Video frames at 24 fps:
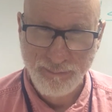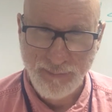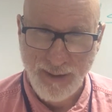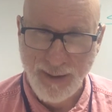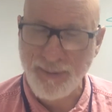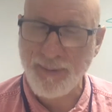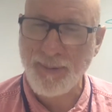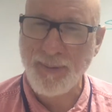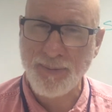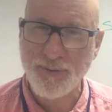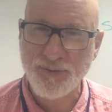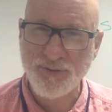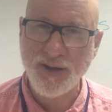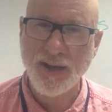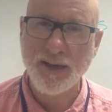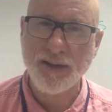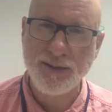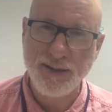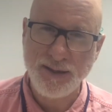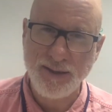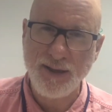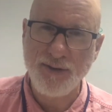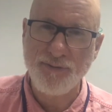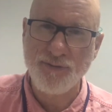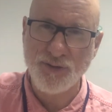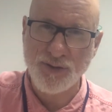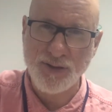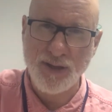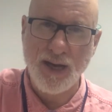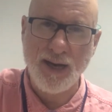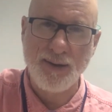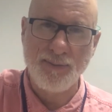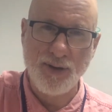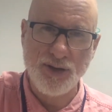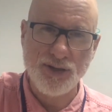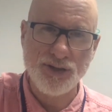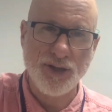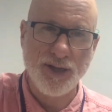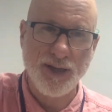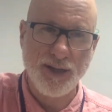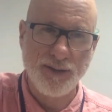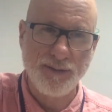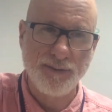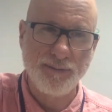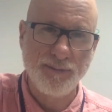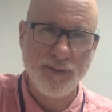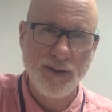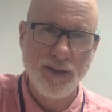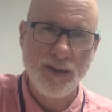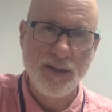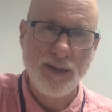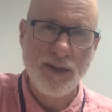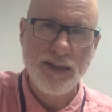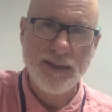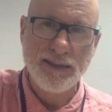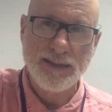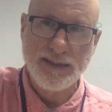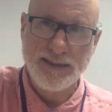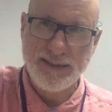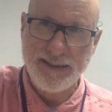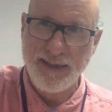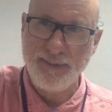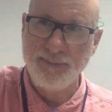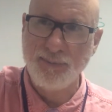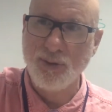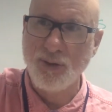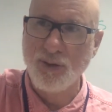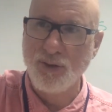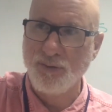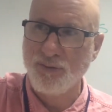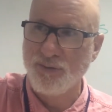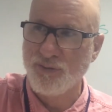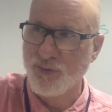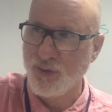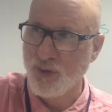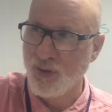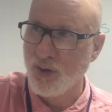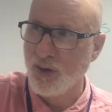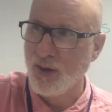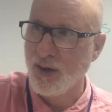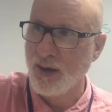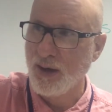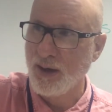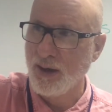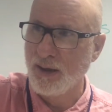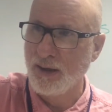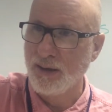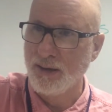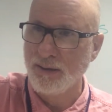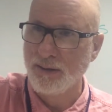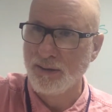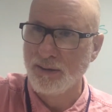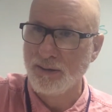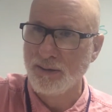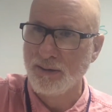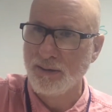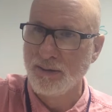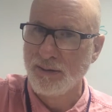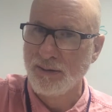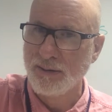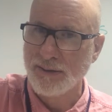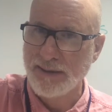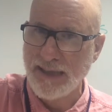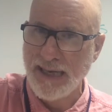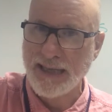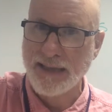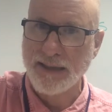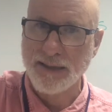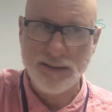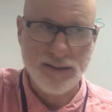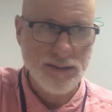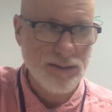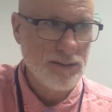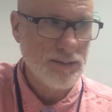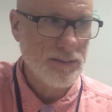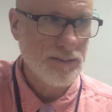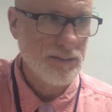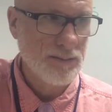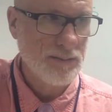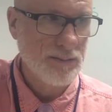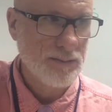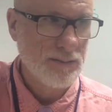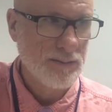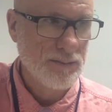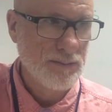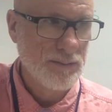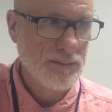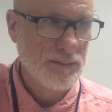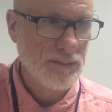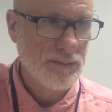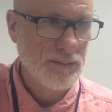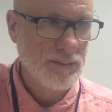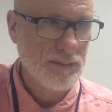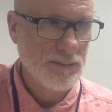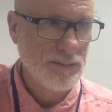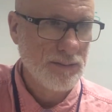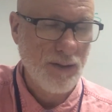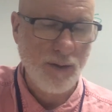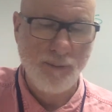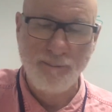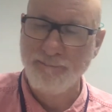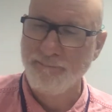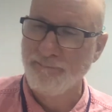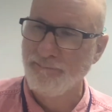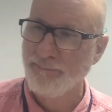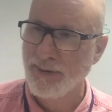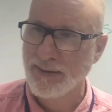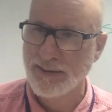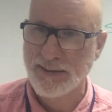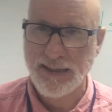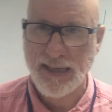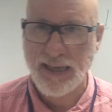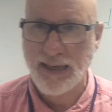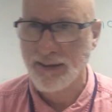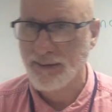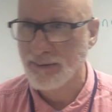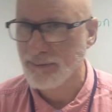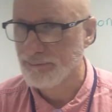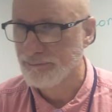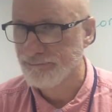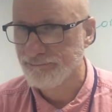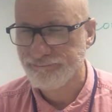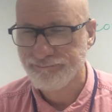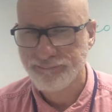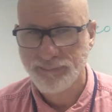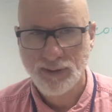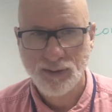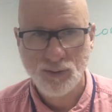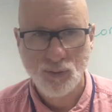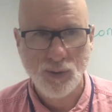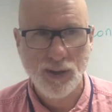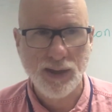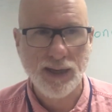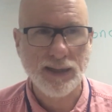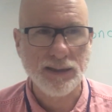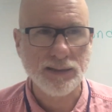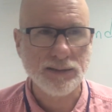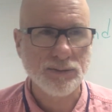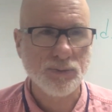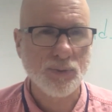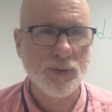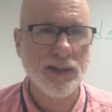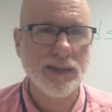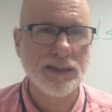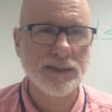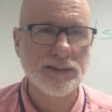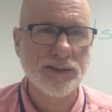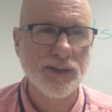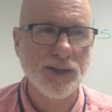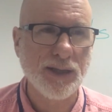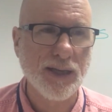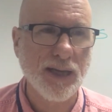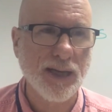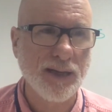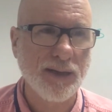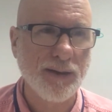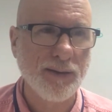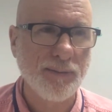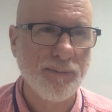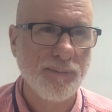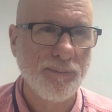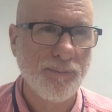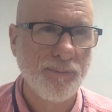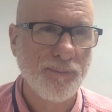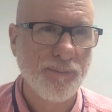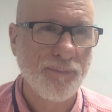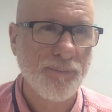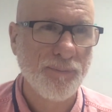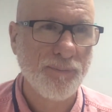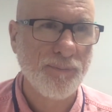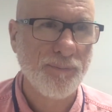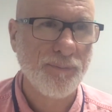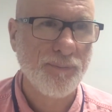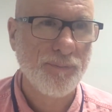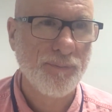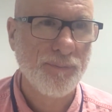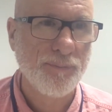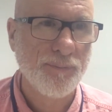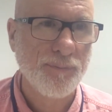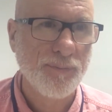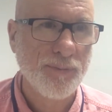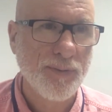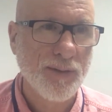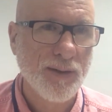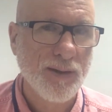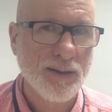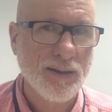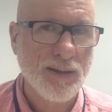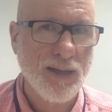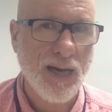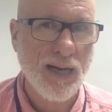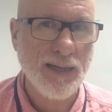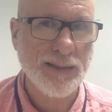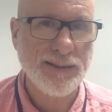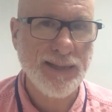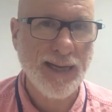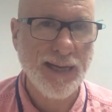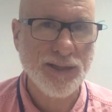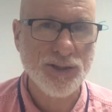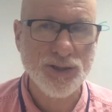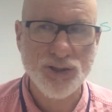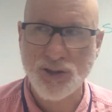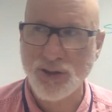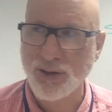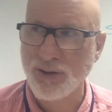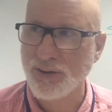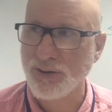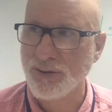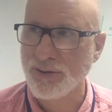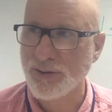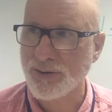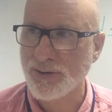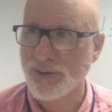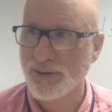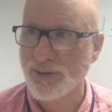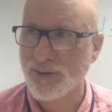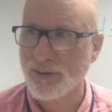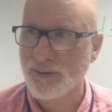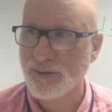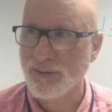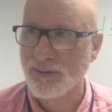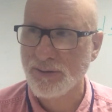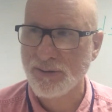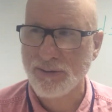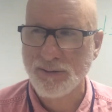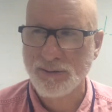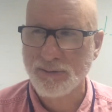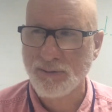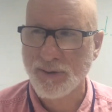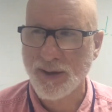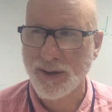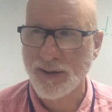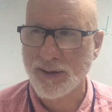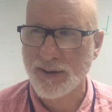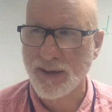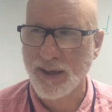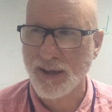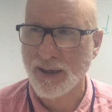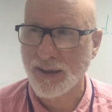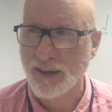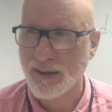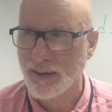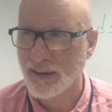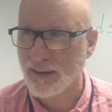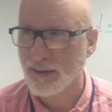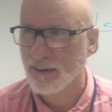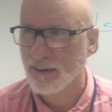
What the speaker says: How many people think T for time, raise your hand, is a symbol for seconds? Nope, it's not. What else? What is, do you think? Context clues. What do you think?